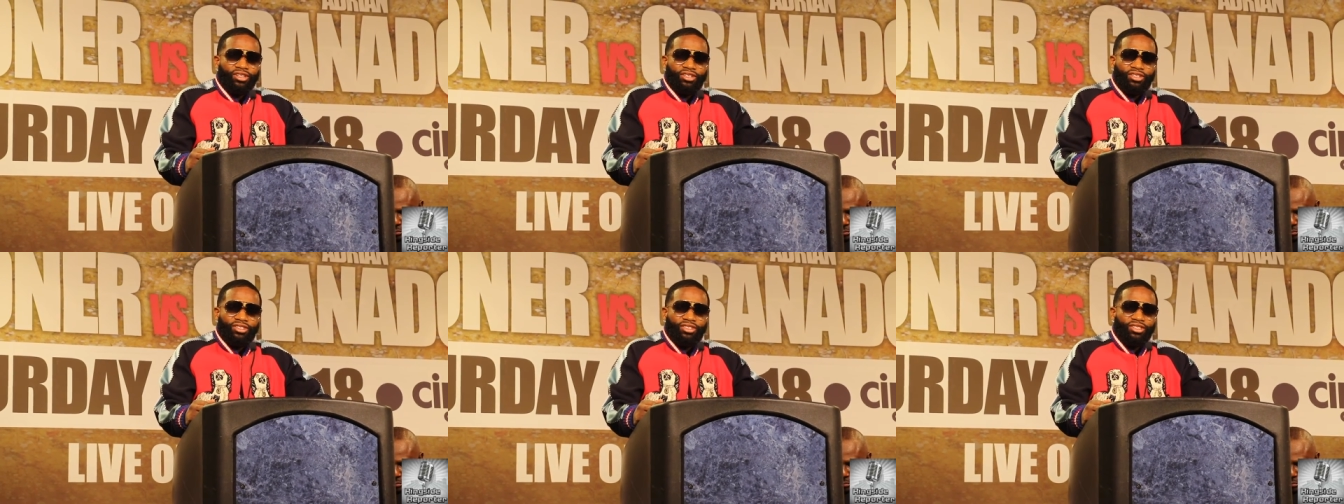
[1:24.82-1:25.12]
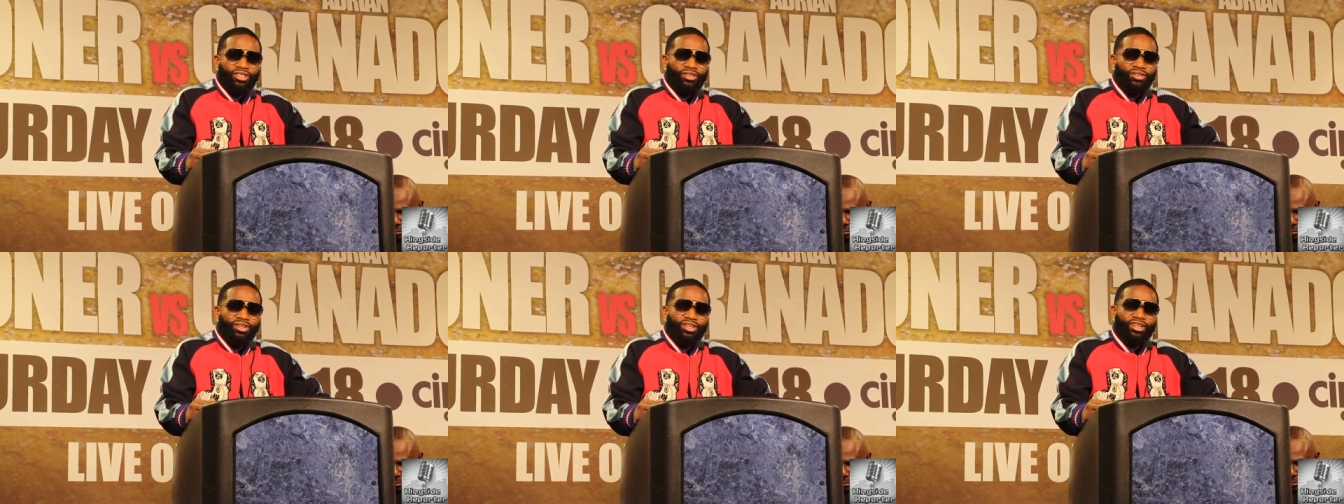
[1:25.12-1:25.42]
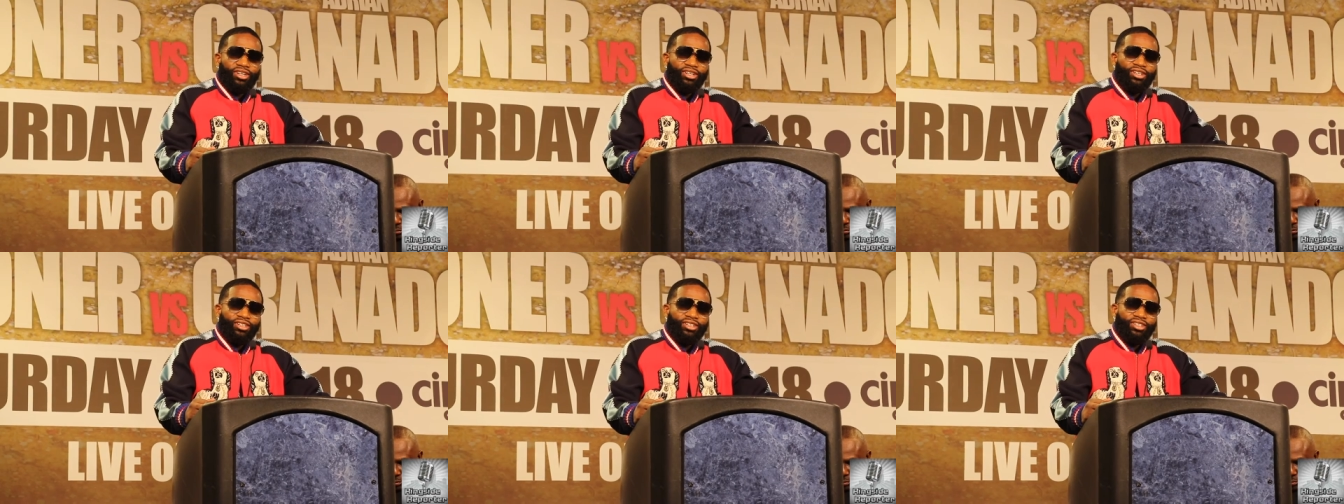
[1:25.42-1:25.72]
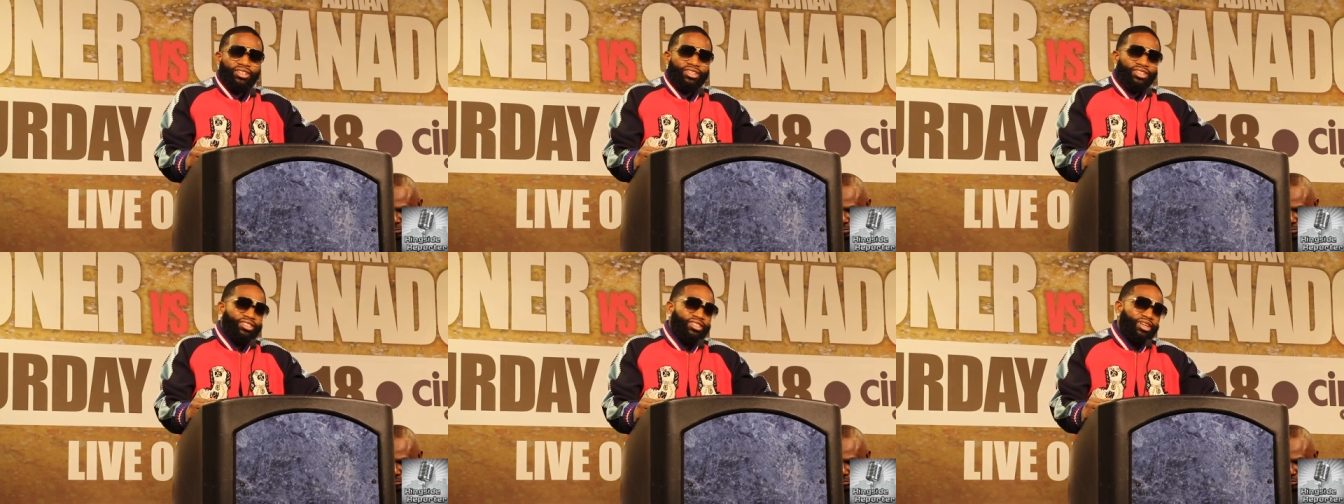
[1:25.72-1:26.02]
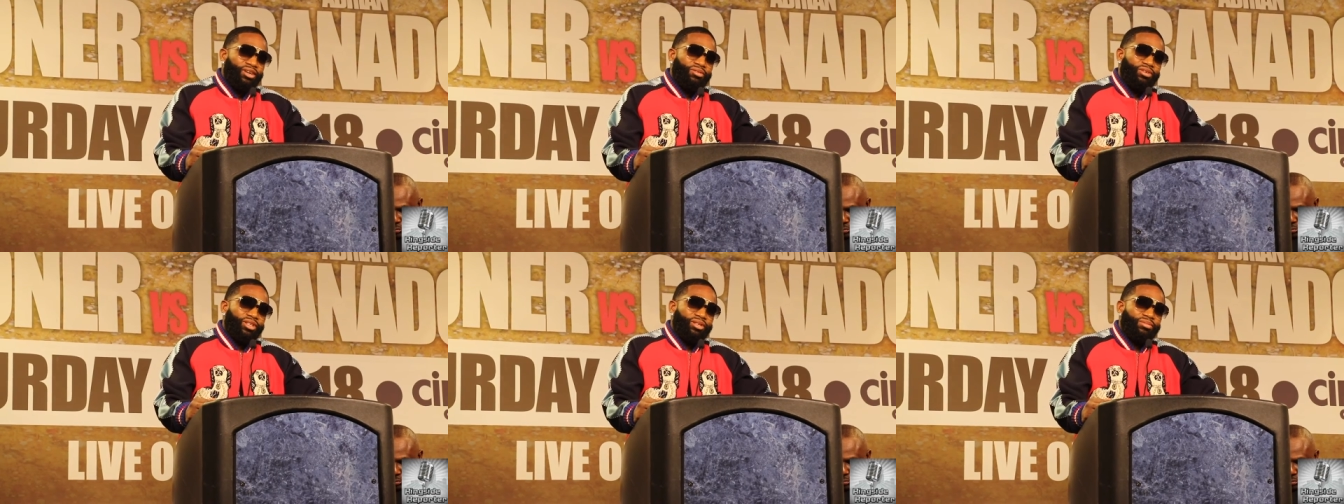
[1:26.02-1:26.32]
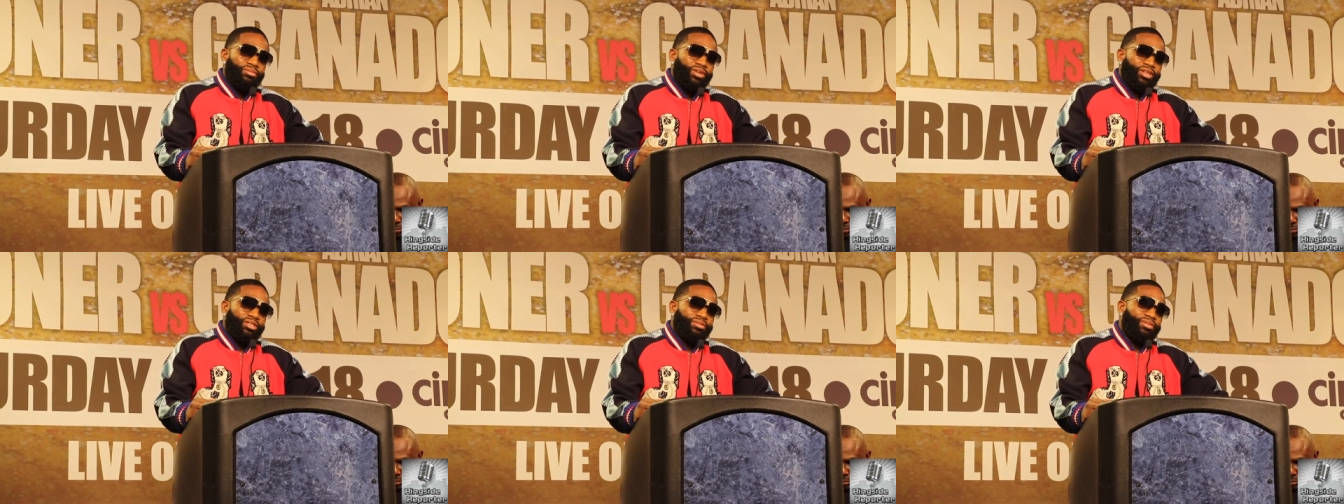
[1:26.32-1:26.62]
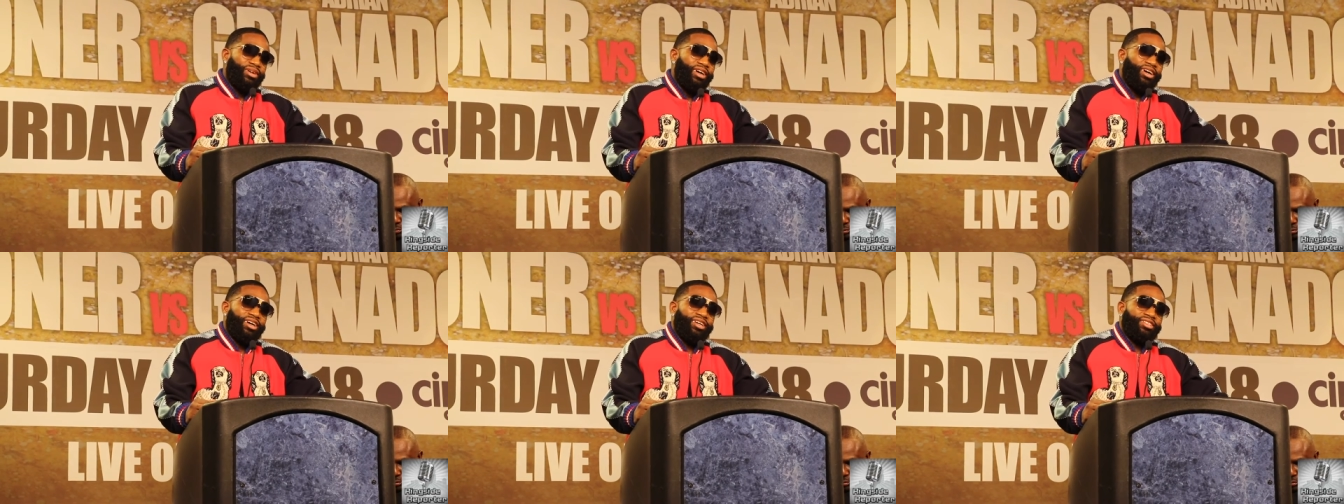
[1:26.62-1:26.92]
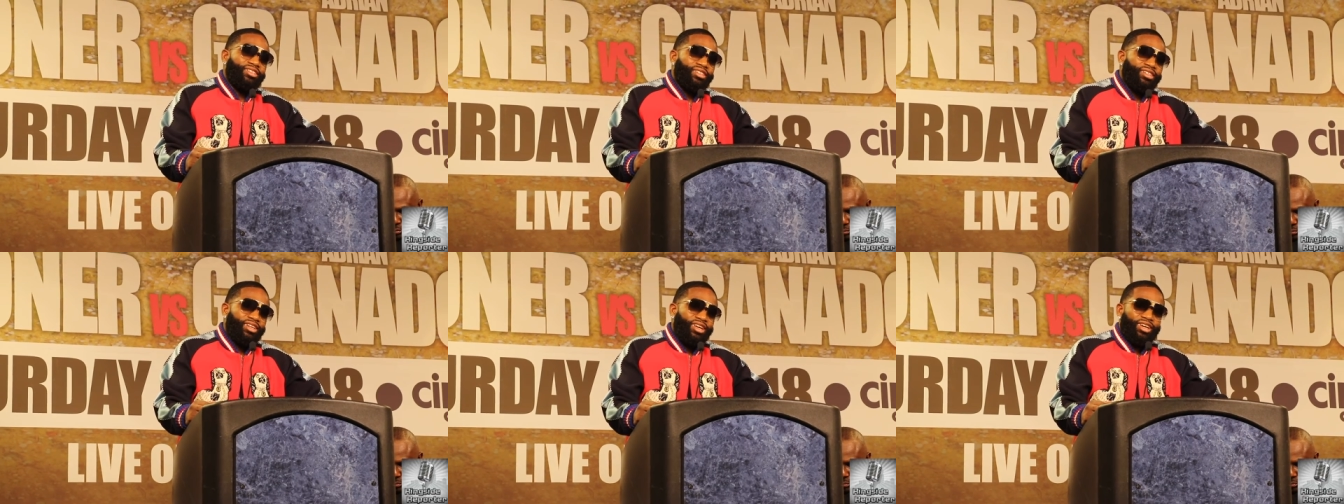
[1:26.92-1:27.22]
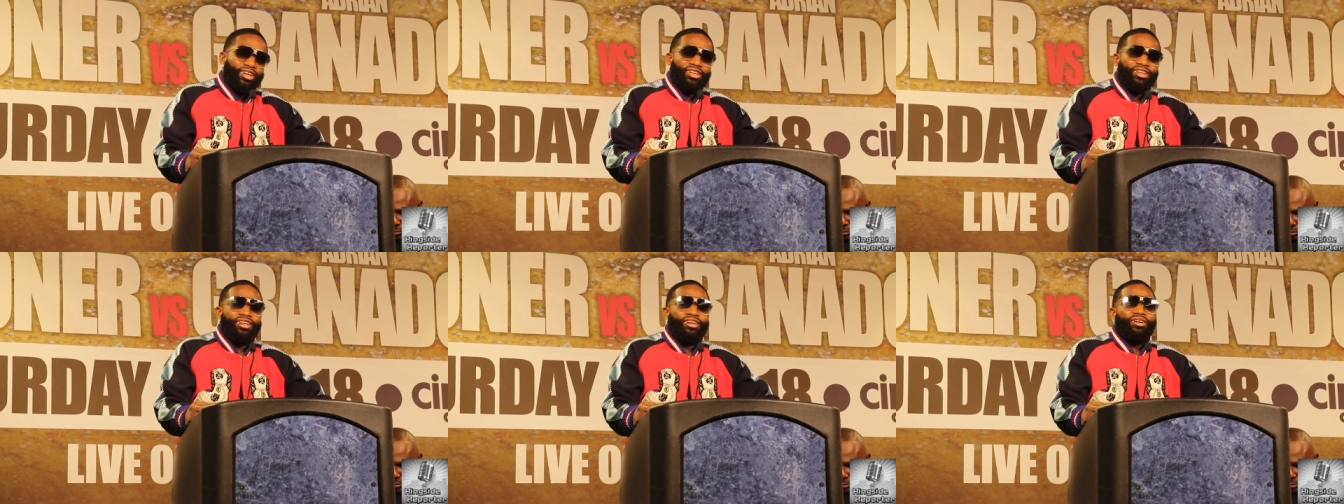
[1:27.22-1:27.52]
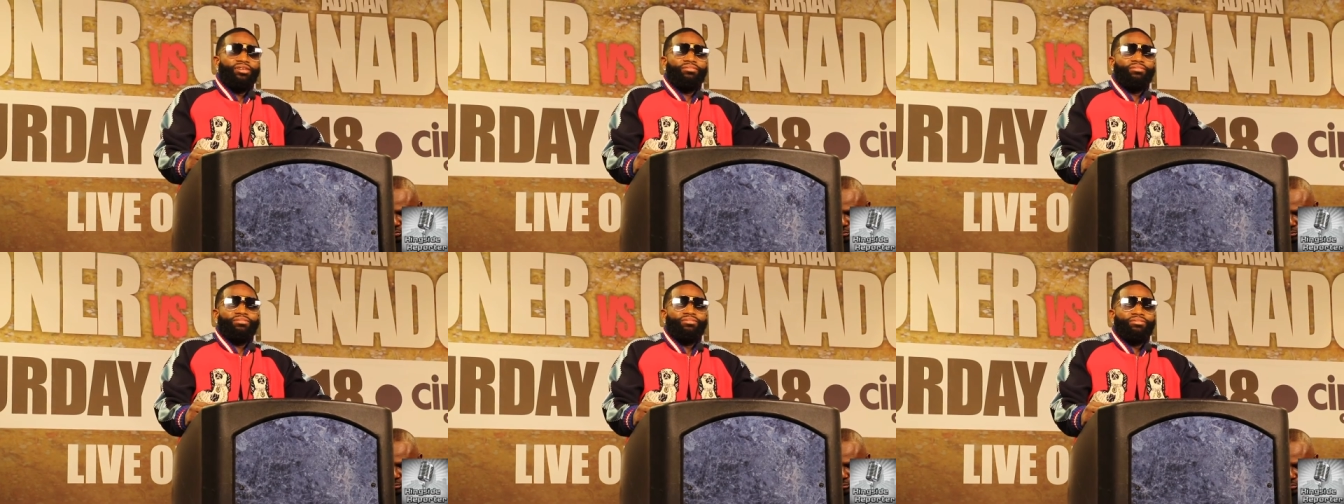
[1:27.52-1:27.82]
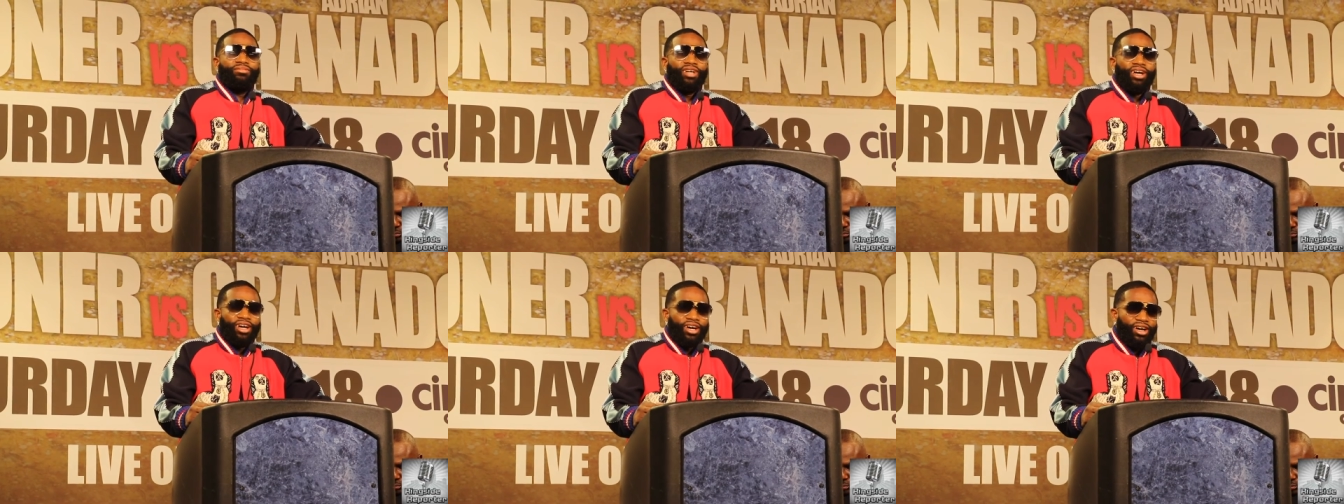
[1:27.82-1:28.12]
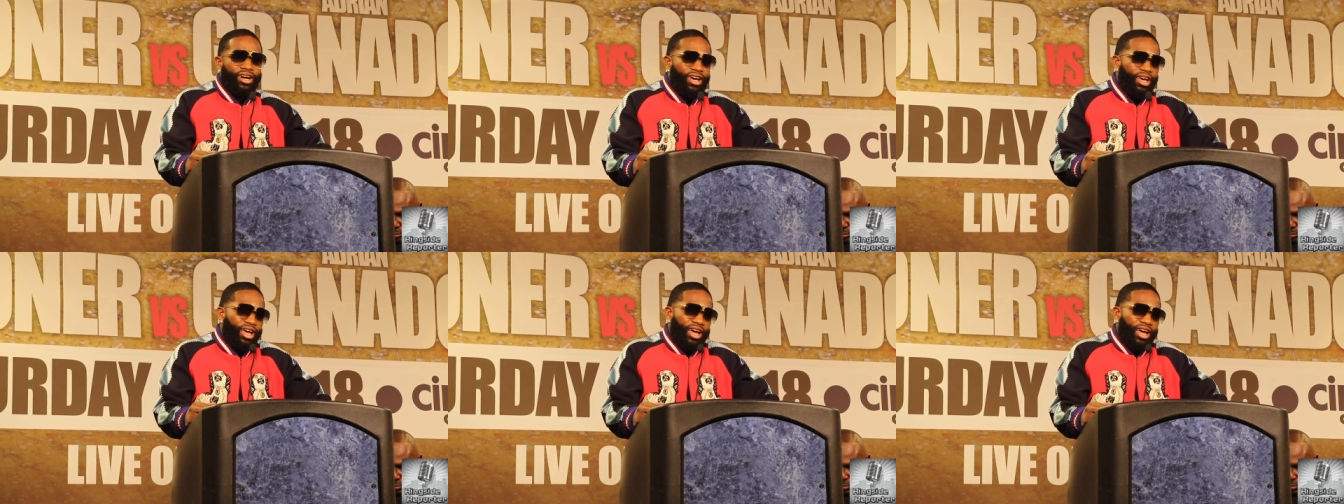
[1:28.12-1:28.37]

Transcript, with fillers: You know, because uh, I really bust my ass today, and um, I,